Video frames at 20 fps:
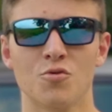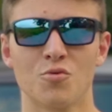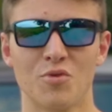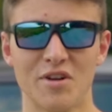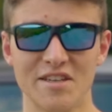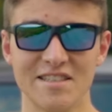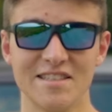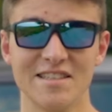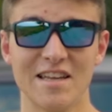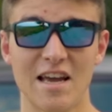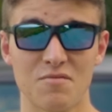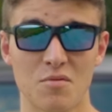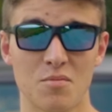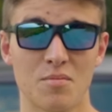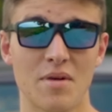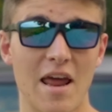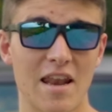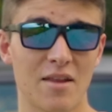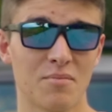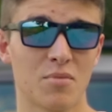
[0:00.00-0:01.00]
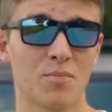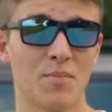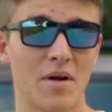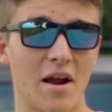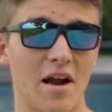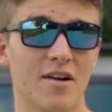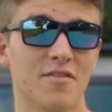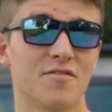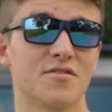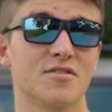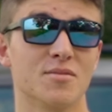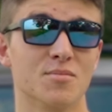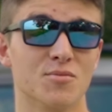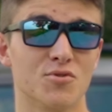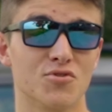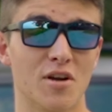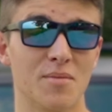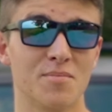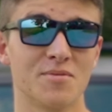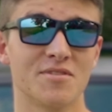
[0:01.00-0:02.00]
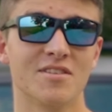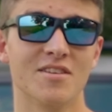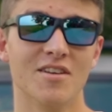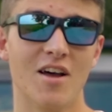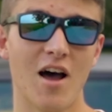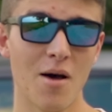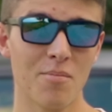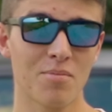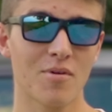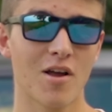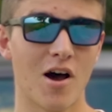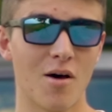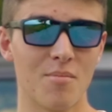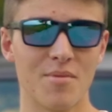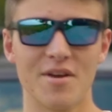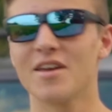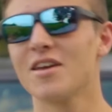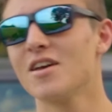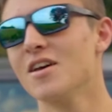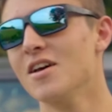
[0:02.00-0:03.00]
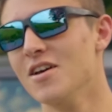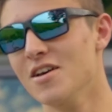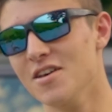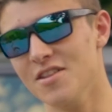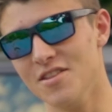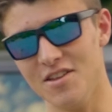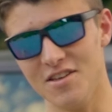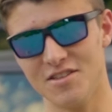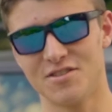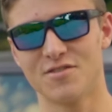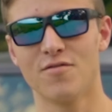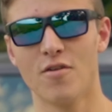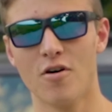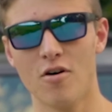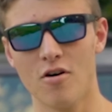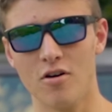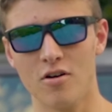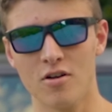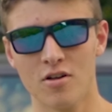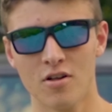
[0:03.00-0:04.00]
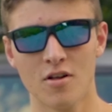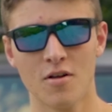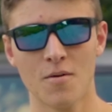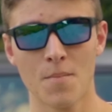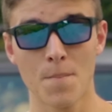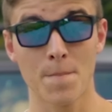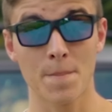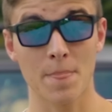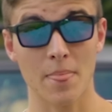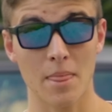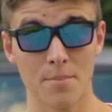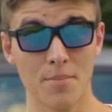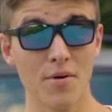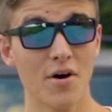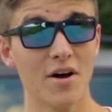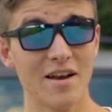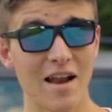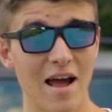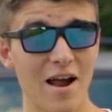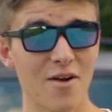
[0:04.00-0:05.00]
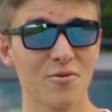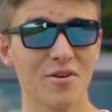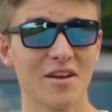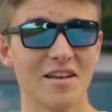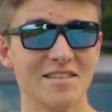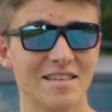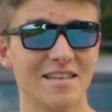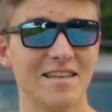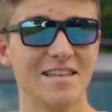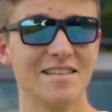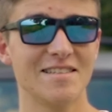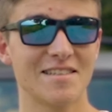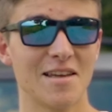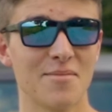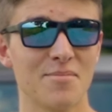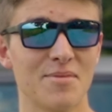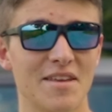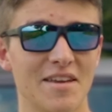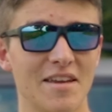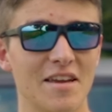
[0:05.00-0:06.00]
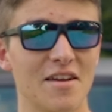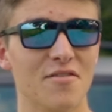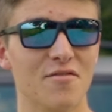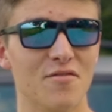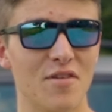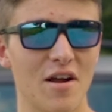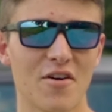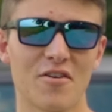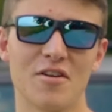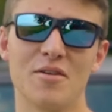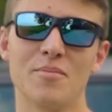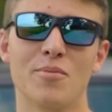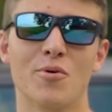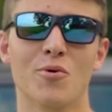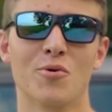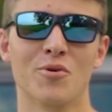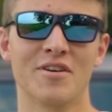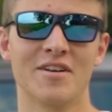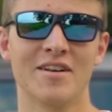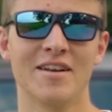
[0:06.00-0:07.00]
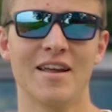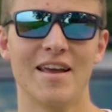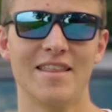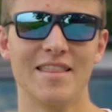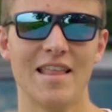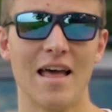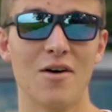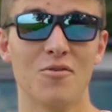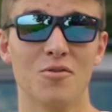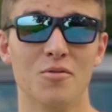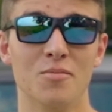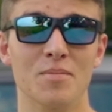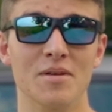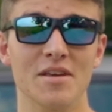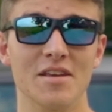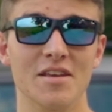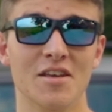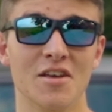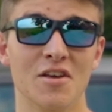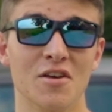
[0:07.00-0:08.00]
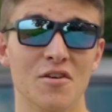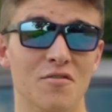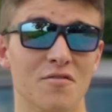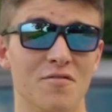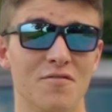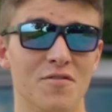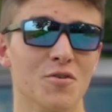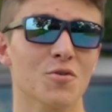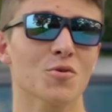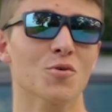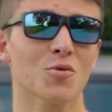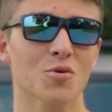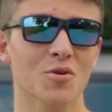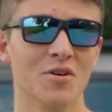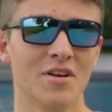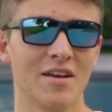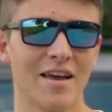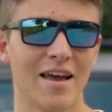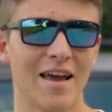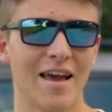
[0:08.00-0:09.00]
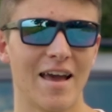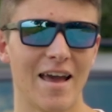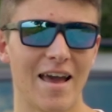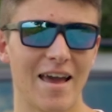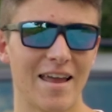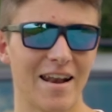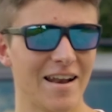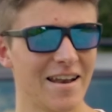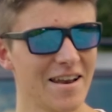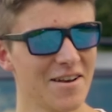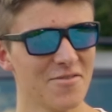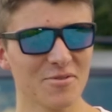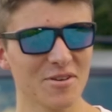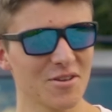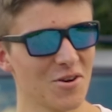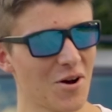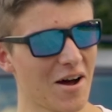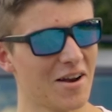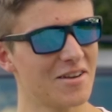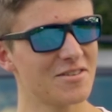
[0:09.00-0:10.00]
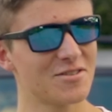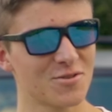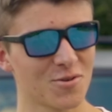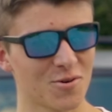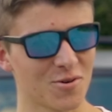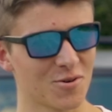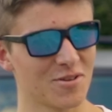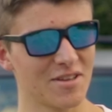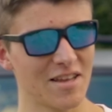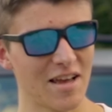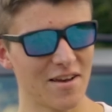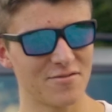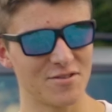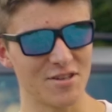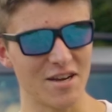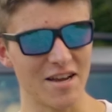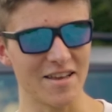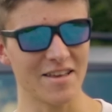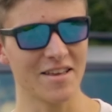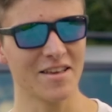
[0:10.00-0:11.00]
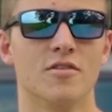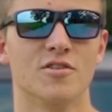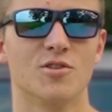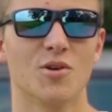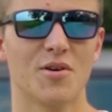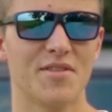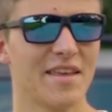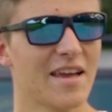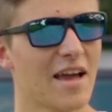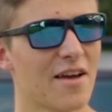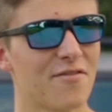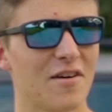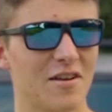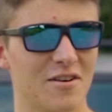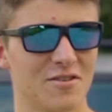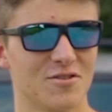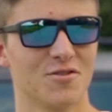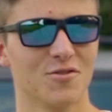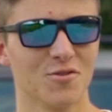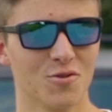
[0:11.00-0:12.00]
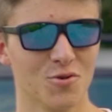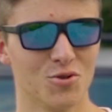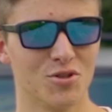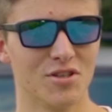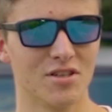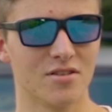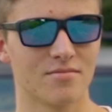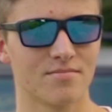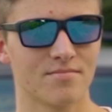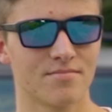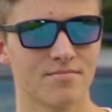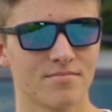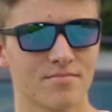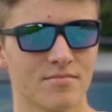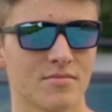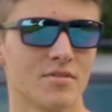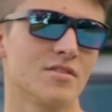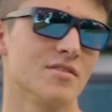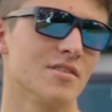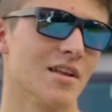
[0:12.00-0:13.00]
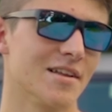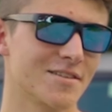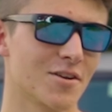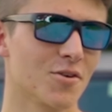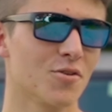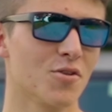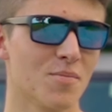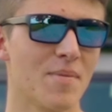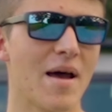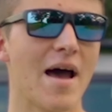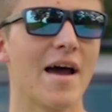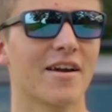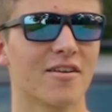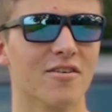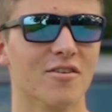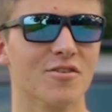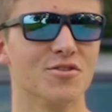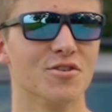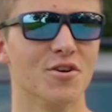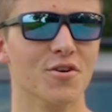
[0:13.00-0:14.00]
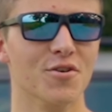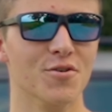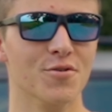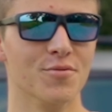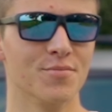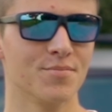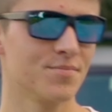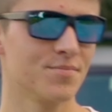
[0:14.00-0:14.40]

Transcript: recently I've been getting prepared for some trips upcoming this fall, but I realized I need something very important, and that would be fuel. And I didn't really know how to store it on the F J, so I think I found a solution. Let's go to the back and I'll show you.